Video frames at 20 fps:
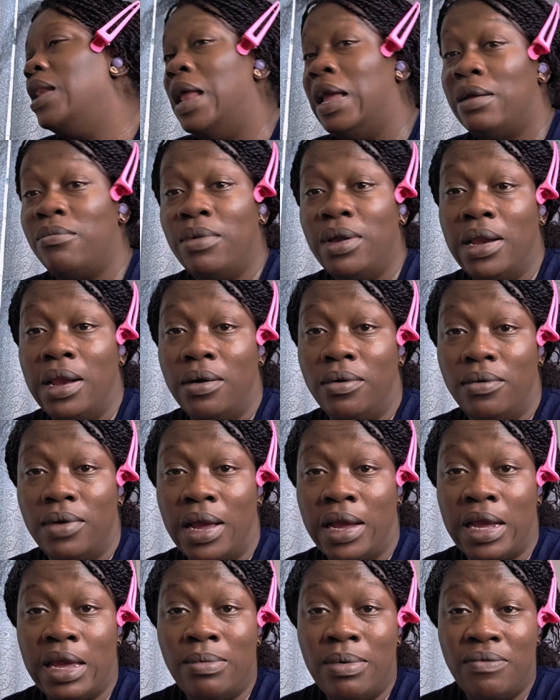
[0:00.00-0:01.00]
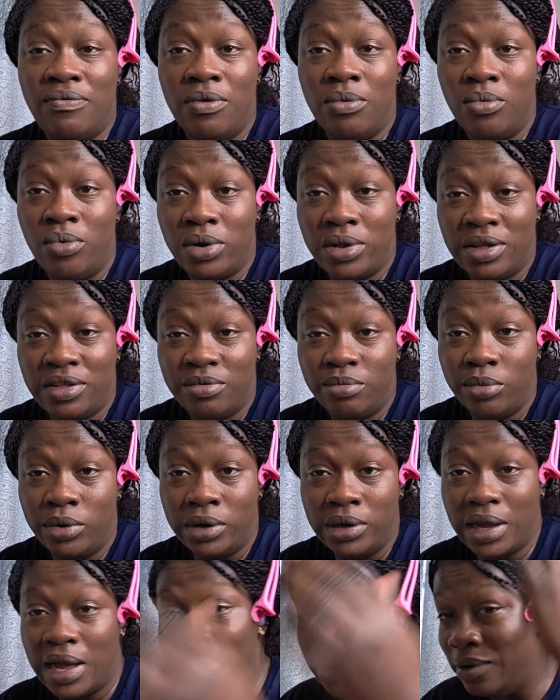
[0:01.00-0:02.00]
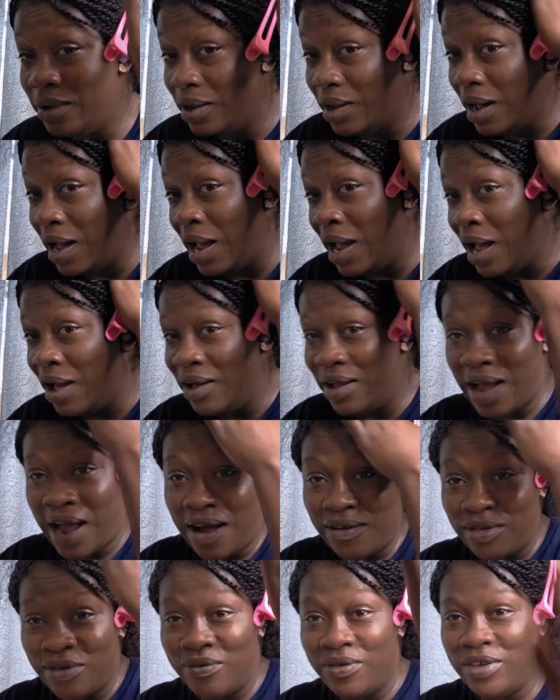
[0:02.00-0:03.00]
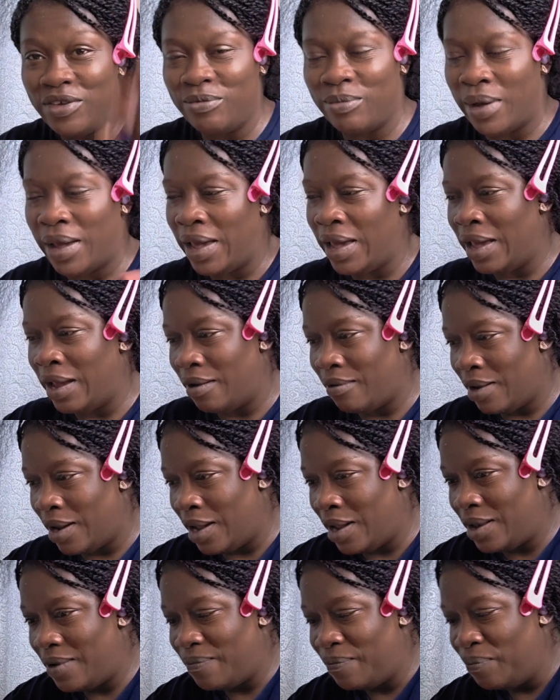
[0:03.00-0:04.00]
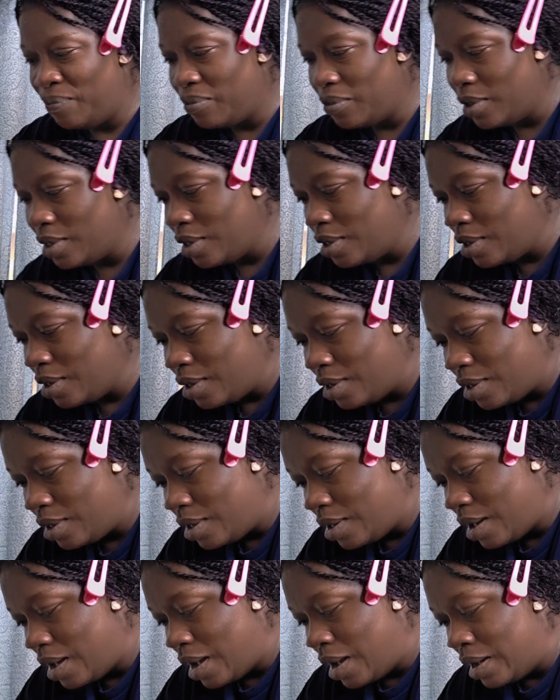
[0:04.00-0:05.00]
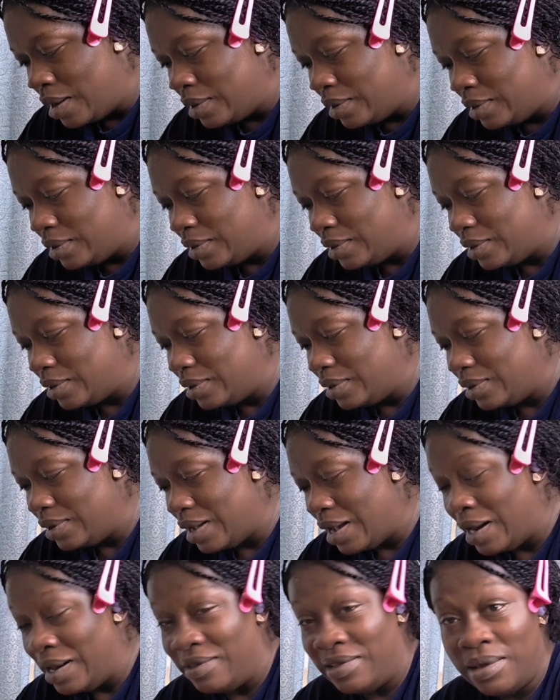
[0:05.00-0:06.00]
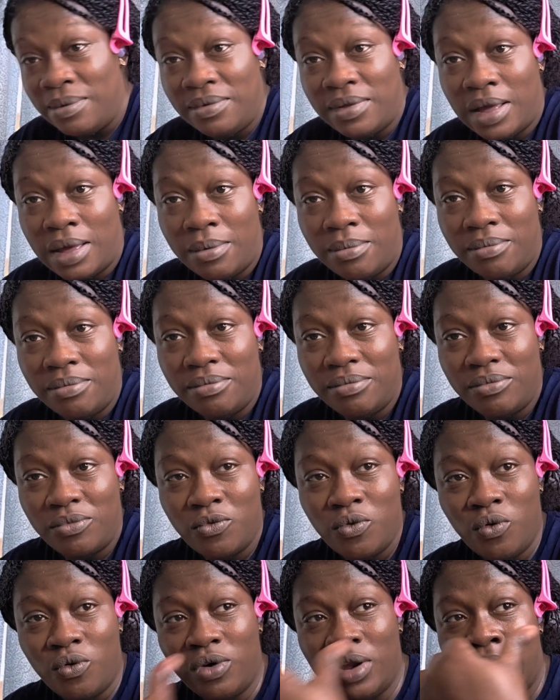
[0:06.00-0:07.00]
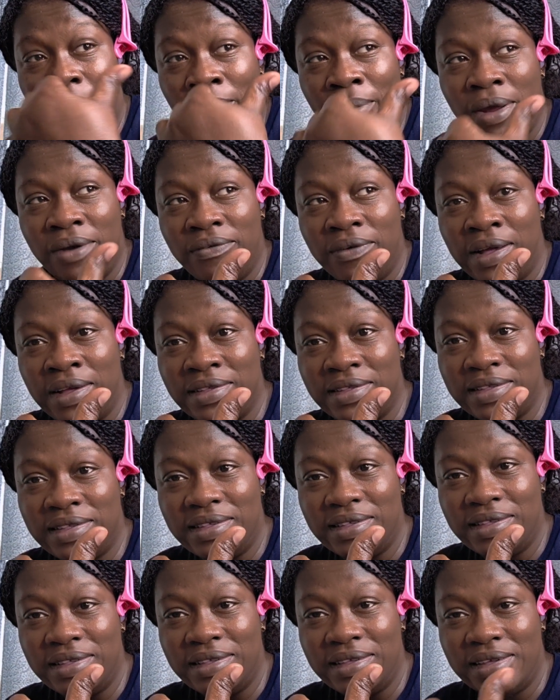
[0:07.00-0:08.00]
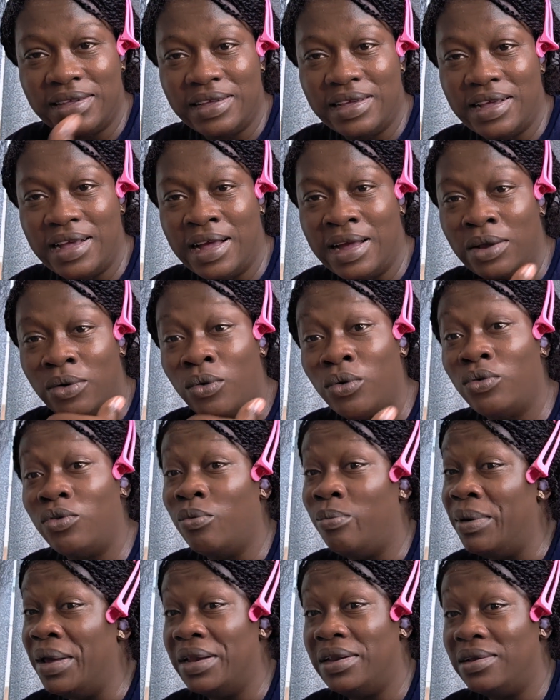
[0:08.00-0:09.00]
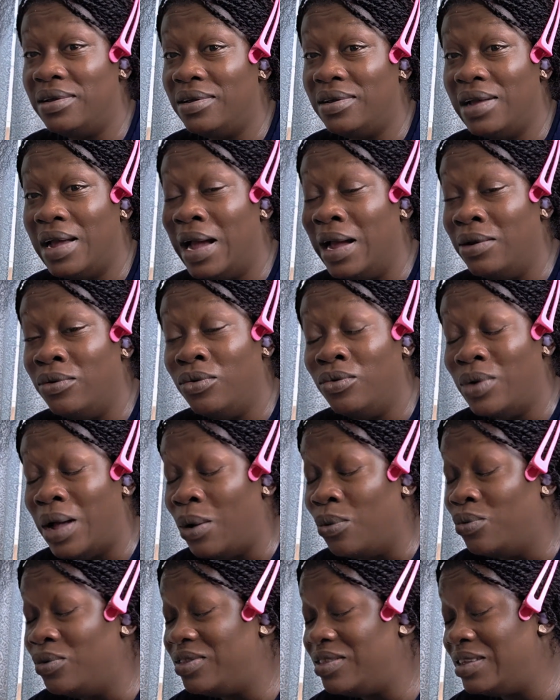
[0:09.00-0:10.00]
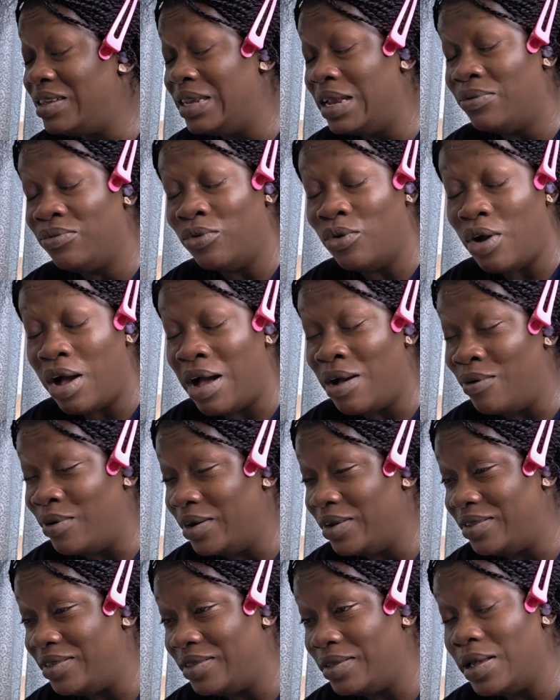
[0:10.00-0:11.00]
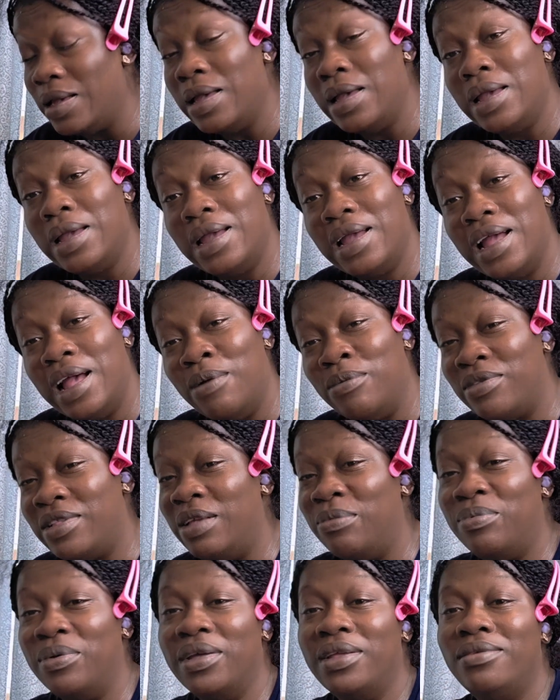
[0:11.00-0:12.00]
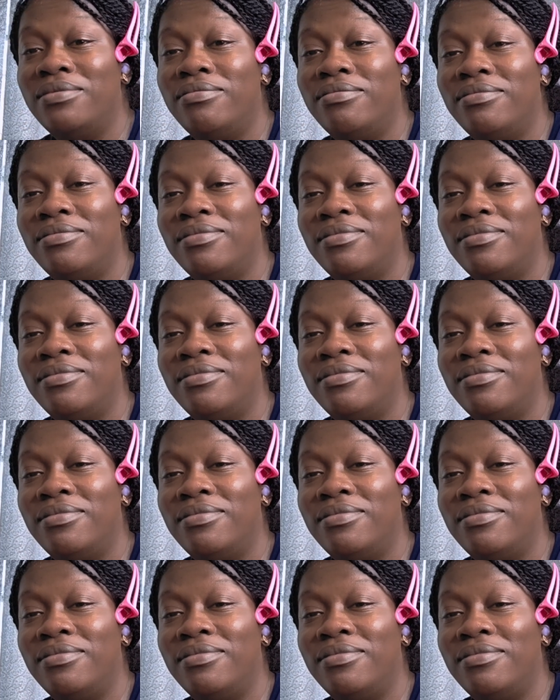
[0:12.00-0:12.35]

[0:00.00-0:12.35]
Like me now, I came back from work this morning. I had to finish my hair, right? And at the same time, cook their breakfast and go to bed. I won't sit there for hours. I'm sleeping.